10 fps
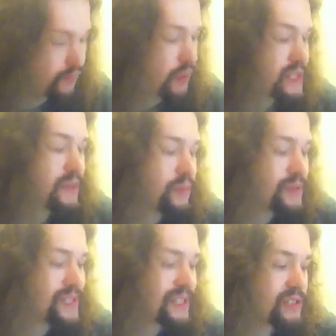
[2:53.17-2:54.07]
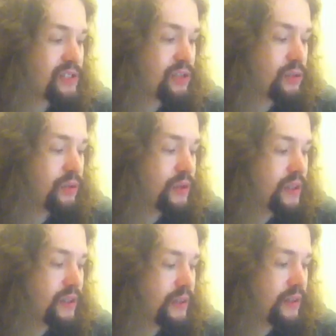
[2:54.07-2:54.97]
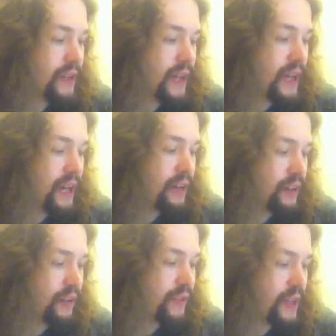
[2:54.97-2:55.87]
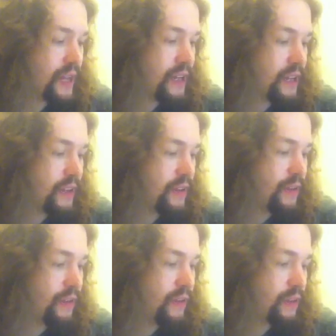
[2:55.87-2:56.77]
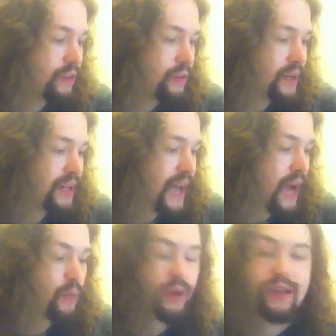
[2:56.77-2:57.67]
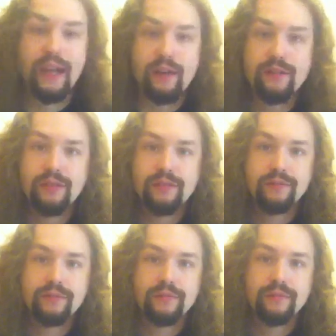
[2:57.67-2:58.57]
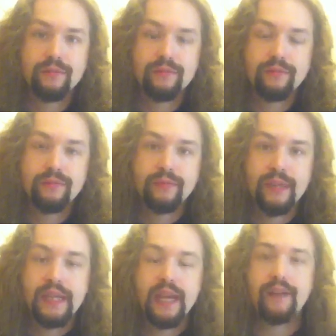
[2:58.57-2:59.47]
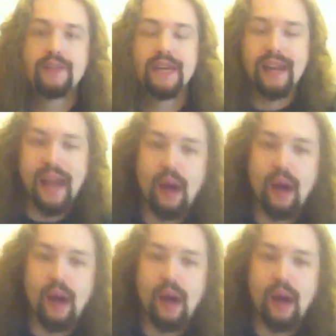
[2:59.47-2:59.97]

14.62 out of a three hour account, I've taken